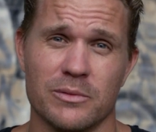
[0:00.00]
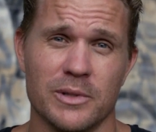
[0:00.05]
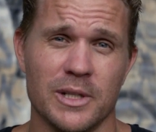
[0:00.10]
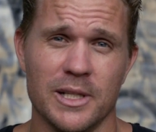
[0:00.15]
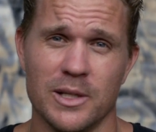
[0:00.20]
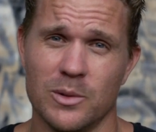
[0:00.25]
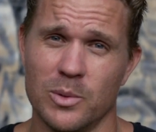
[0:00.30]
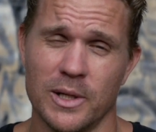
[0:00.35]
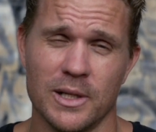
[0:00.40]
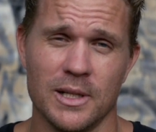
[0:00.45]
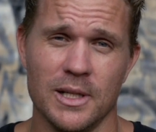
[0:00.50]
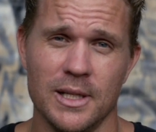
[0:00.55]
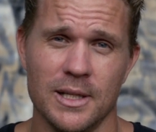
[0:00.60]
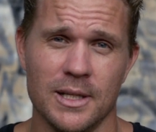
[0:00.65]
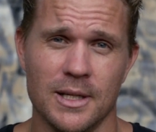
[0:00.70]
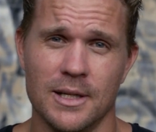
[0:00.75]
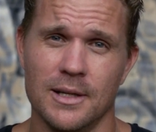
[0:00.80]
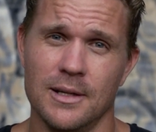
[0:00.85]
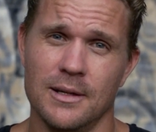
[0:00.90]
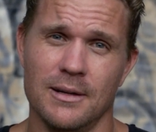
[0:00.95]
really quickly
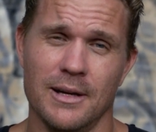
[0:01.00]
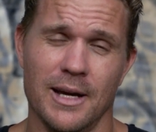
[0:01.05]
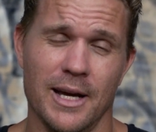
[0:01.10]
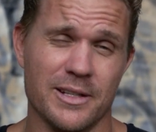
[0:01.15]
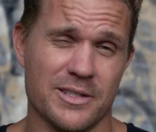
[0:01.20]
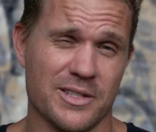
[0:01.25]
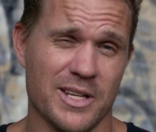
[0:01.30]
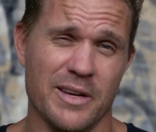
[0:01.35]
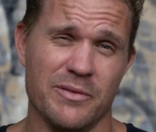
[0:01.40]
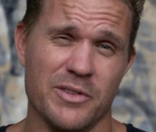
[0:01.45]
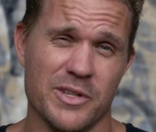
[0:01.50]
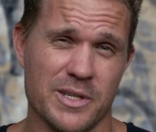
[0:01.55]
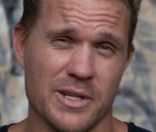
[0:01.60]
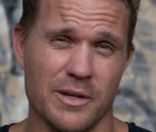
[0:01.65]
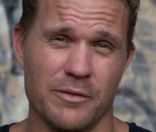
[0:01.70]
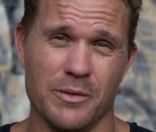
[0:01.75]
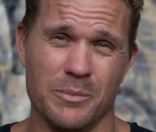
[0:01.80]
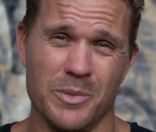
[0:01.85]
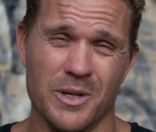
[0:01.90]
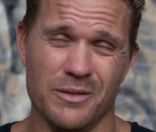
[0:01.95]
and save
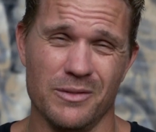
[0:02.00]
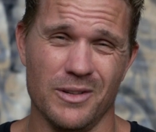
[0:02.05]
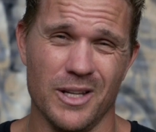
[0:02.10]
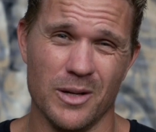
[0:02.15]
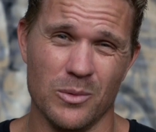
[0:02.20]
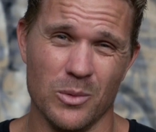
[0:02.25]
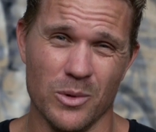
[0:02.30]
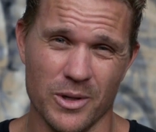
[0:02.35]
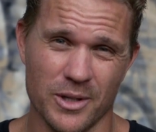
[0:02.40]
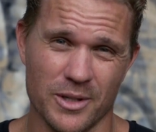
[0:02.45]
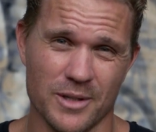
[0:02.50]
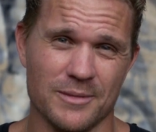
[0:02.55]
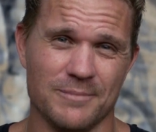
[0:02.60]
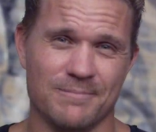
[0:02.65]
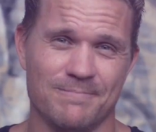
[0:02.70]
yourself a bit of legwork.